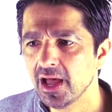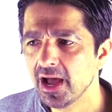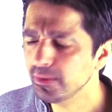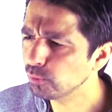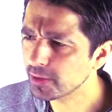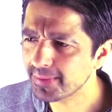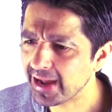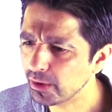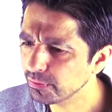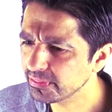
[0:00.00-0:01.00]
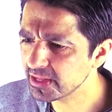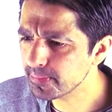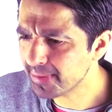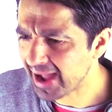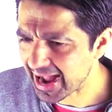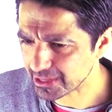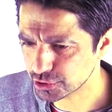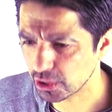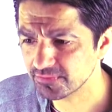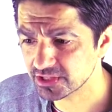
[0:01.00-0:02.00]
and what about the
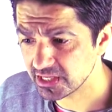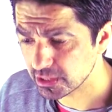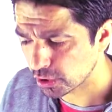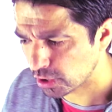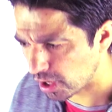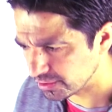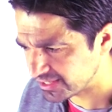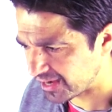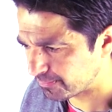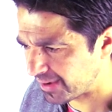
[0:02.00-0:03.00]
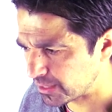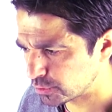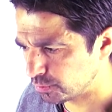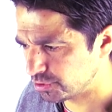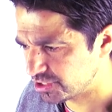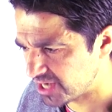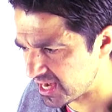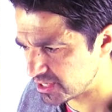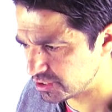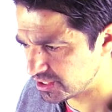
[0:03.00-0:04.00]
patch obviously the contact patch would
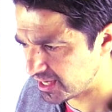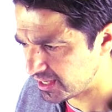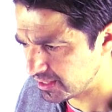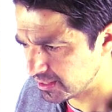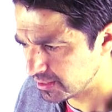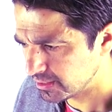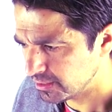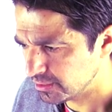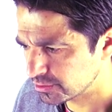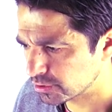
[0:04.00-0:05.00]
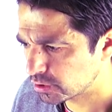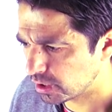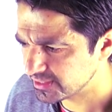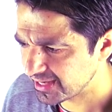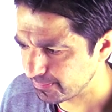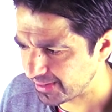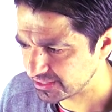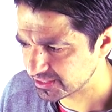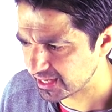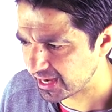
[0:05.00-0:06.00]
change yeah so the contact patch
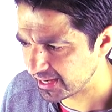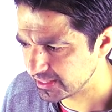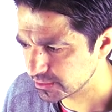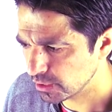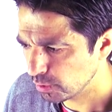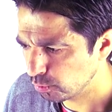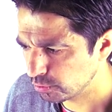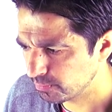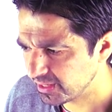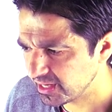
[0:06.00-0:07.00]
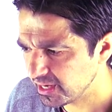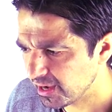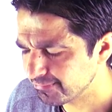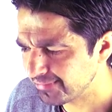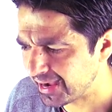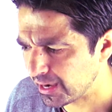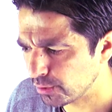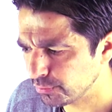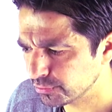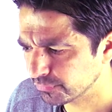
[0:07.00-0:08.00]
size would be
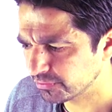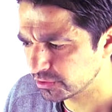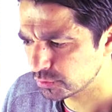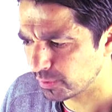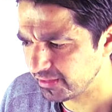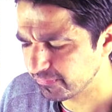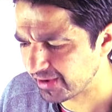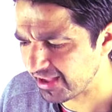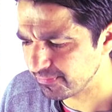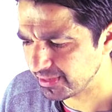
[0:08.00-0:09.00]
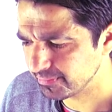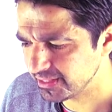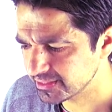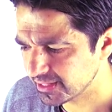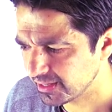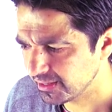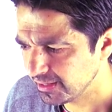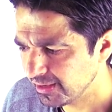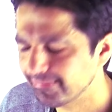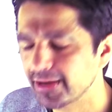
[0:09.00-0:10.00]
around for the 25 millimeter
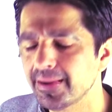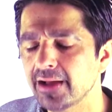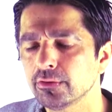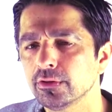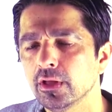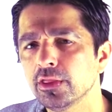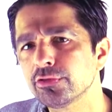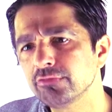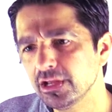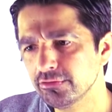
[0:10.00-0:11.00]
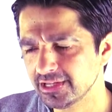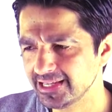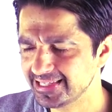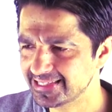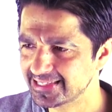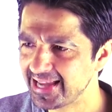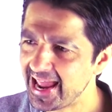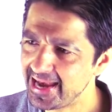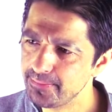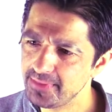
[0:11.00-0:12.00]
around about
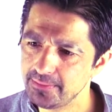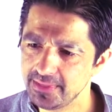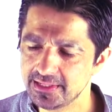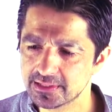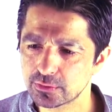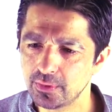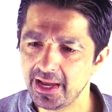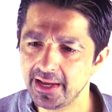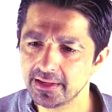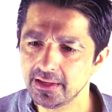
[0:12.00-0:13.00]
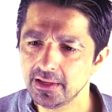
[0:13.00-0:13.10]
310 millimeter squared.